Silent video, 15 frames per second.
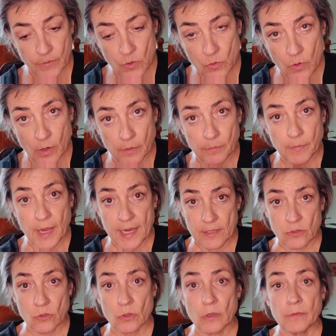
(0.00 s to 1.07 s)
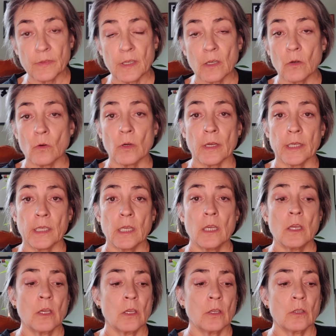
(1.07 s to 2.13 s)
You are master of the coin.
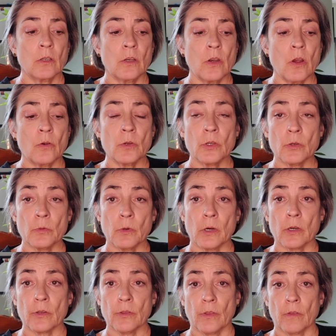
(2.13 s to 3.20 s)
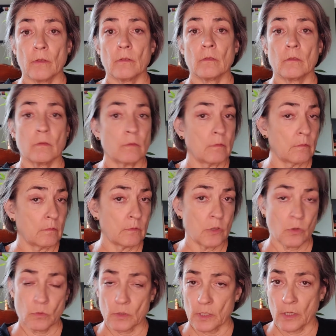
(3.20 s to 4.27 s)
Know your worth.
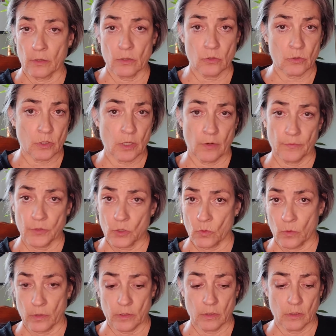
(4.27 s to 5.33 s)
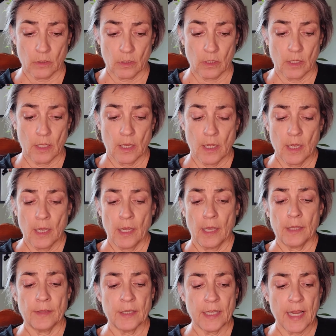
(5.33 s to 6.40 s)
Don't sell yourself short.
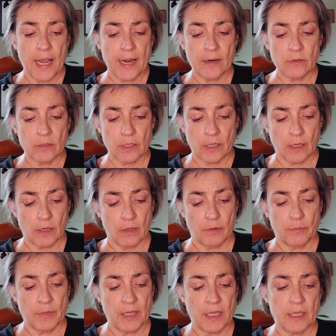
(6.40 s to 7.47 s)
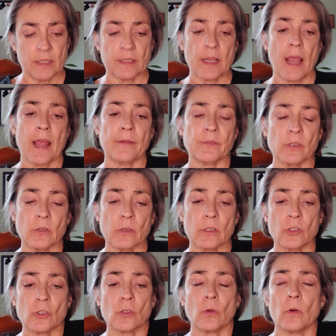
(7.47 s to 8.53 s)
And the outcome is after
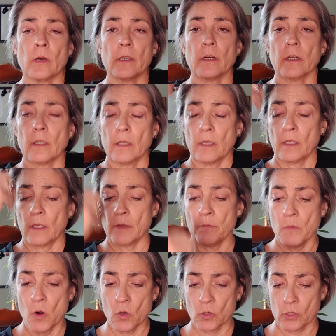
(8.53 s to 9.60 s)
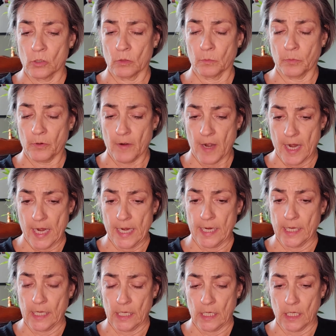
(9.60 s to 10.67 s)
a short emotional
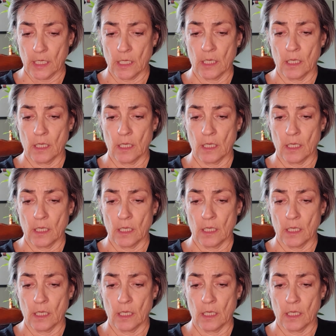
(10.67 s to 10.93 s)
break,